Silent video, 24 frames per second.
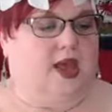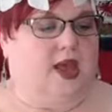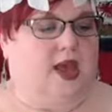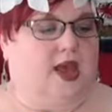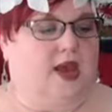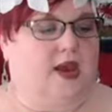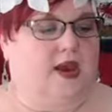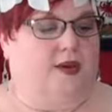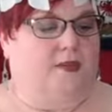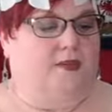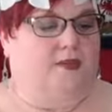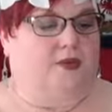
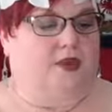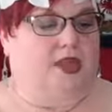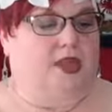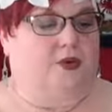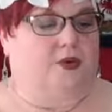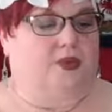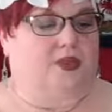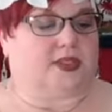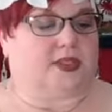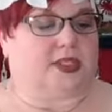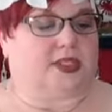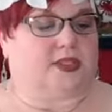Um, it
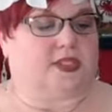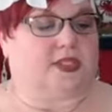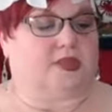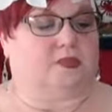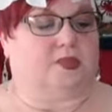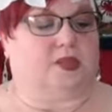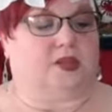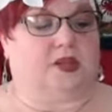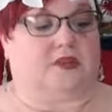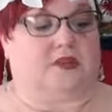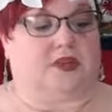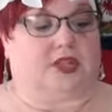was a
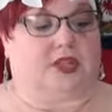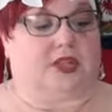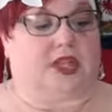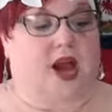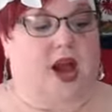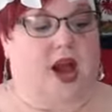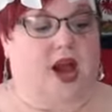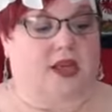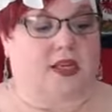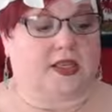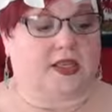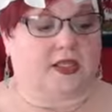symbol of the
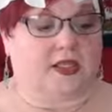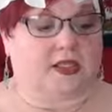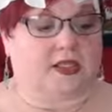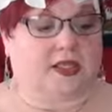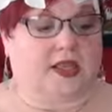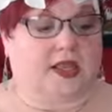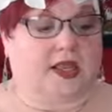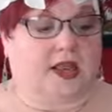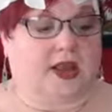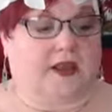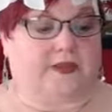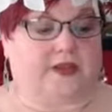goddess
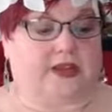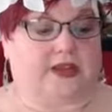and the